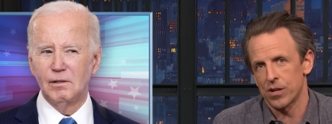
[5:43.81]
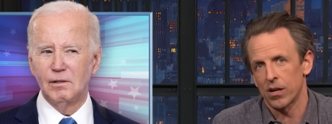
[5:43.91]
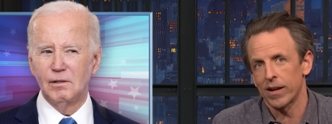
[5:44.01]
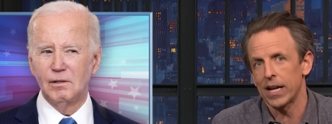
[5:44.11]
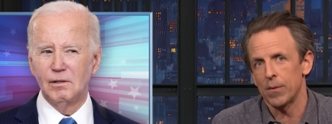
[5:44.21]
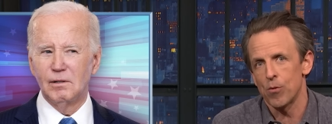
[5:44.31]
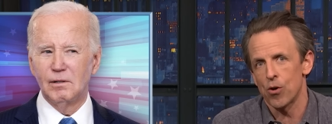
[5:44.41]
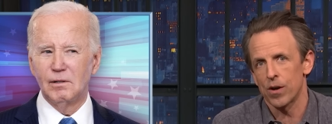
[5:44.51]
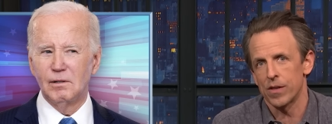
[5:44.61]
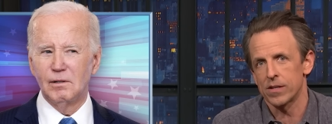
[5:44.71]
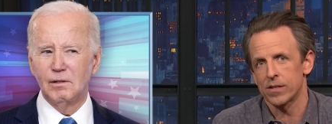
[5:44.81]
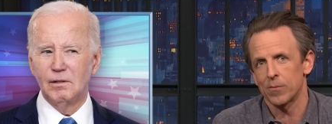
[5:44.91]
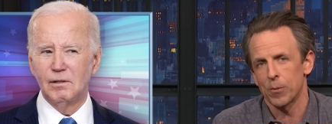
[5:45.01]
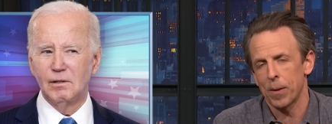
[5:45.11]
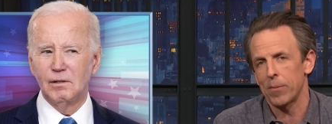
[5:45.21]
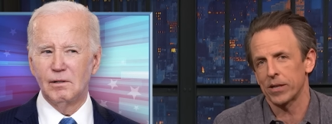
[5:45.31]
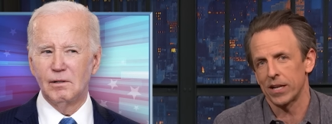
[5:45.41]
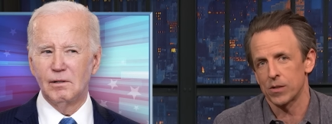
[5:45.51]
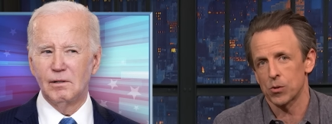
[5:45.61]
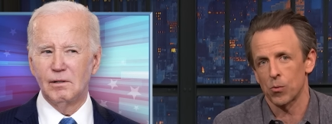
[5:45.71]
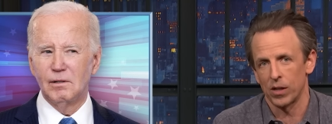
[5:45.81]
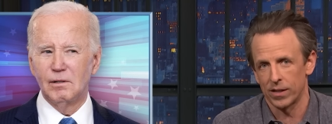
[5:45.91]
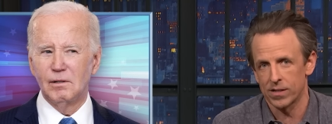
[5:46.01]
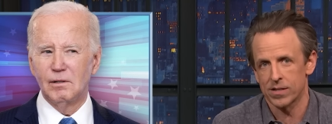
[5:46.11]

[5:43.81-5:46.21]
Speaker 1: is already more than some Republicans were willing to